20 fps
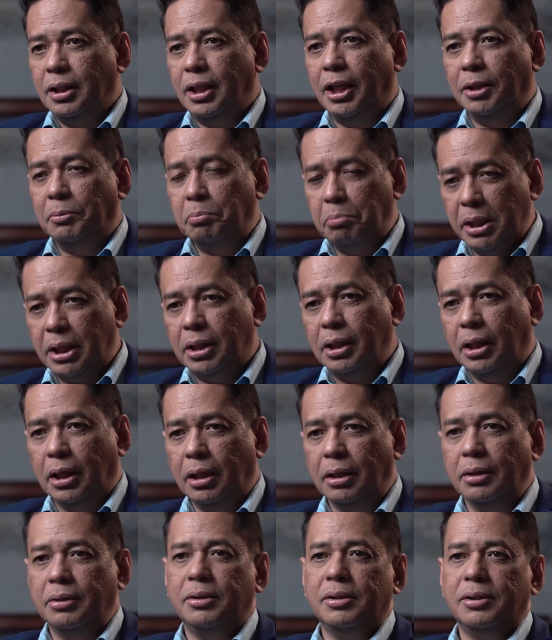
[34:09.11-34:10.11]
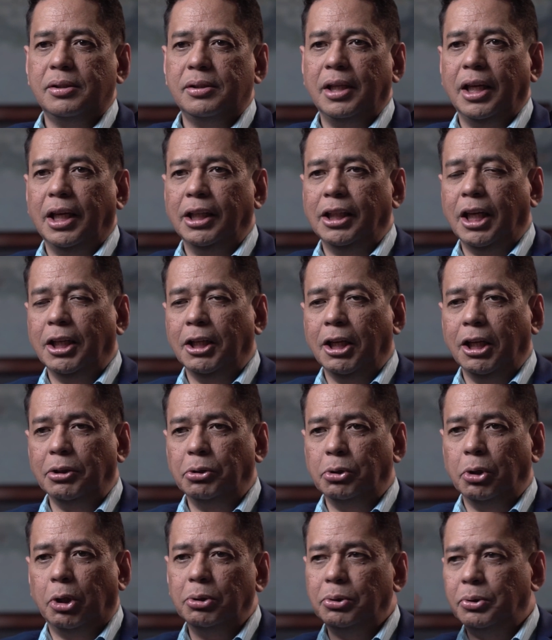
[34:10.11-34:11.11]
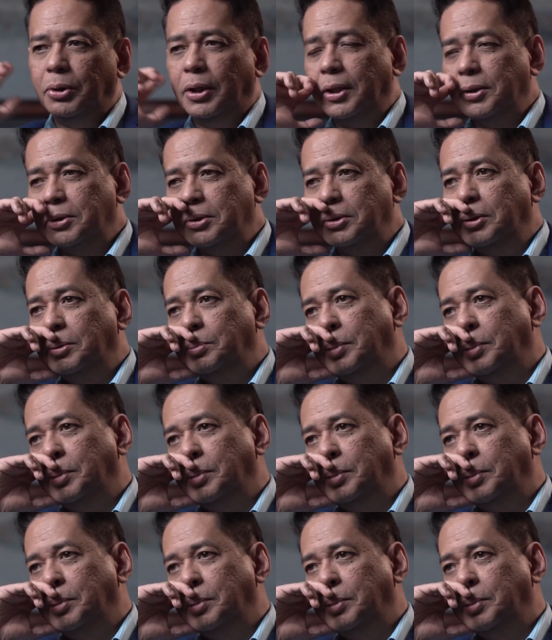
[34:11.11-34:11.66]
and meet us and talk to us,